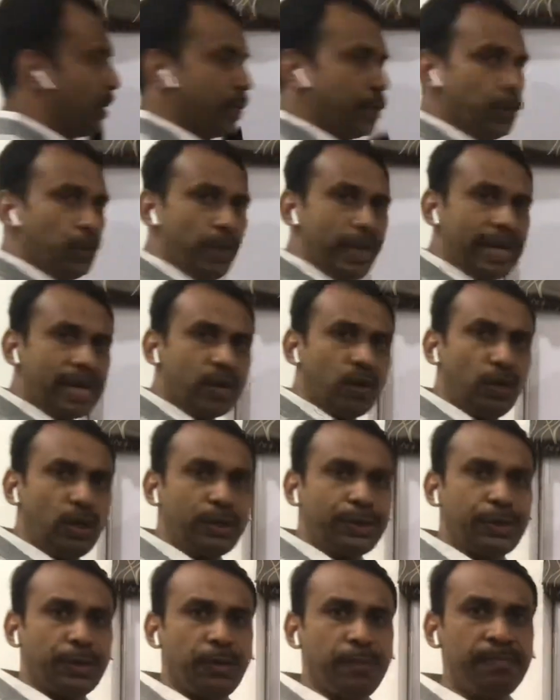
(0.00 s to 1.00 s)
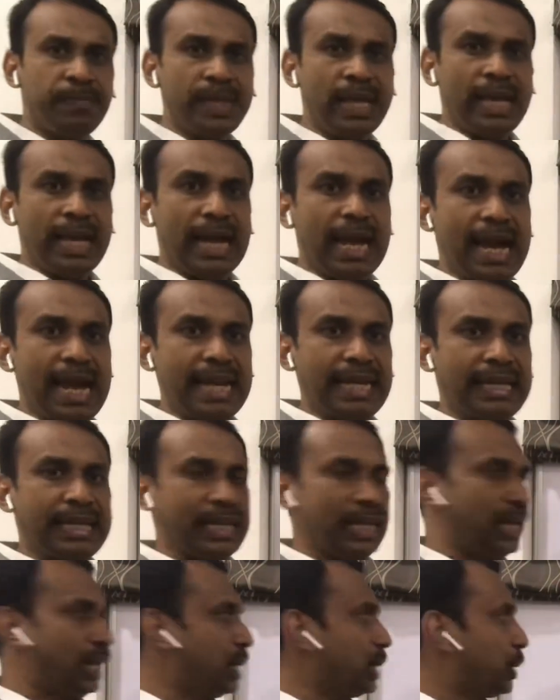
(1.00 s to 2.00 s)
Q equal to
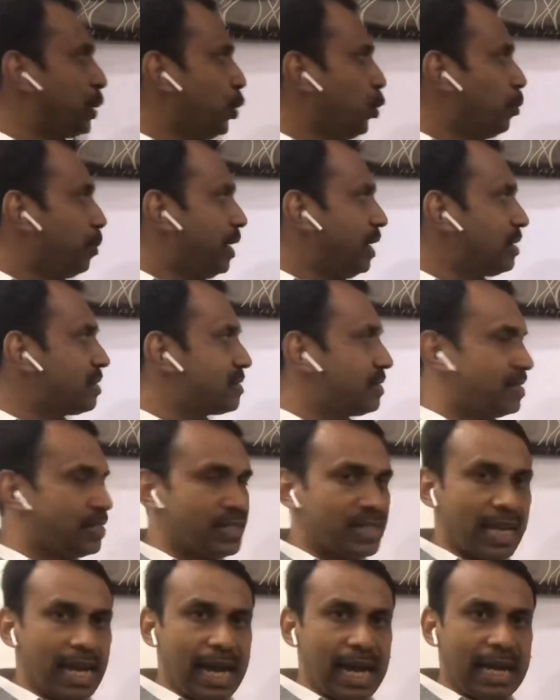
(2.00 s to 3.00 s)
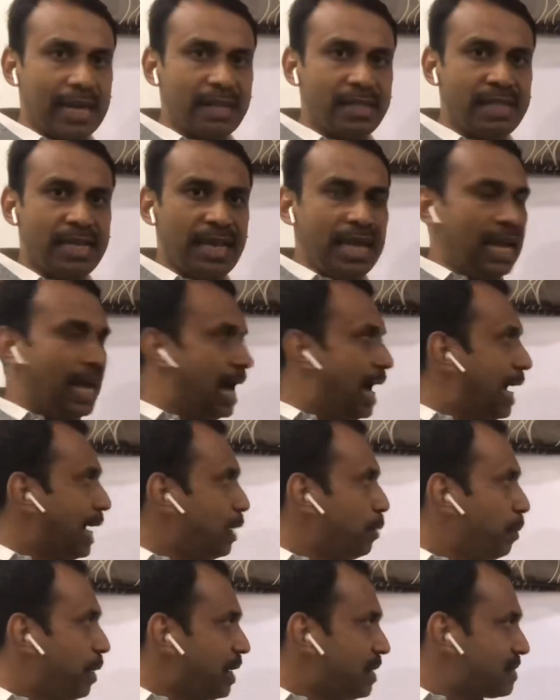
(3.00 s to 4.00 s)
IT. Q means charge,
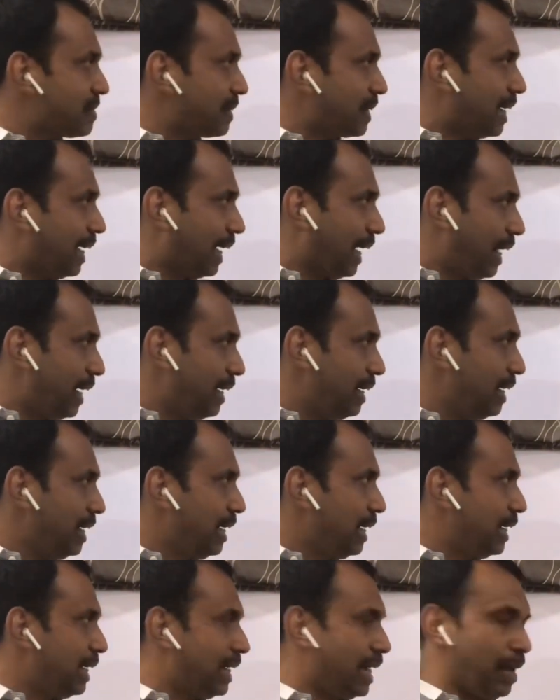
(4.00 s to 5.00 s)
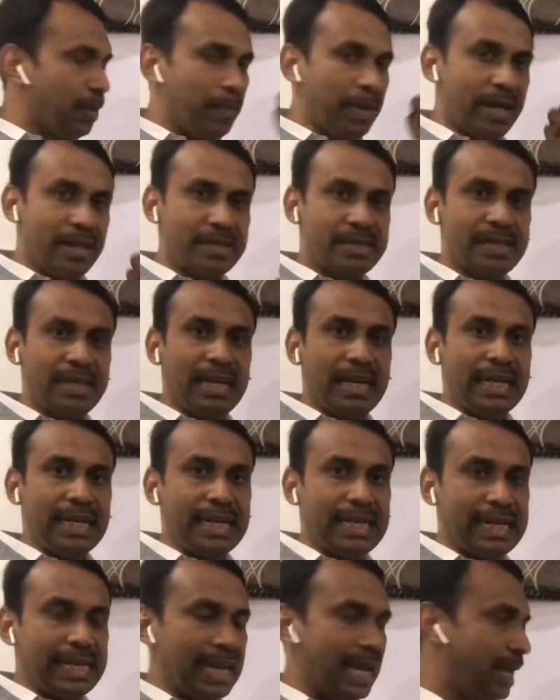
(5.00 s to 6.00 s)
I means current, T means
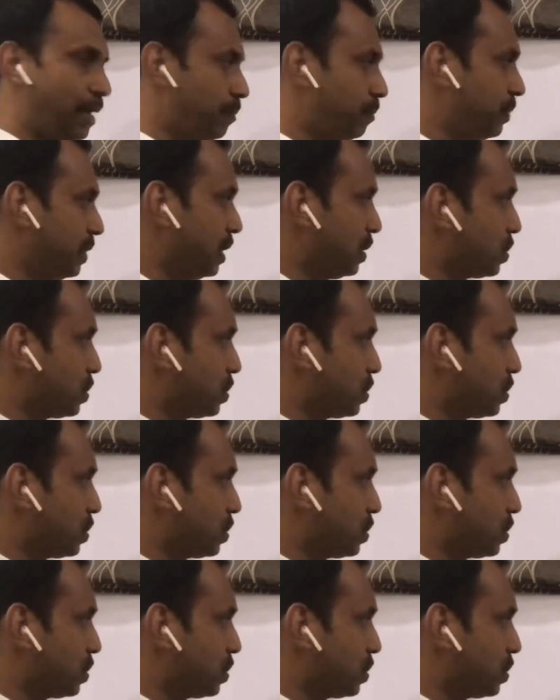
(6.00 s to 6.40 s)
time.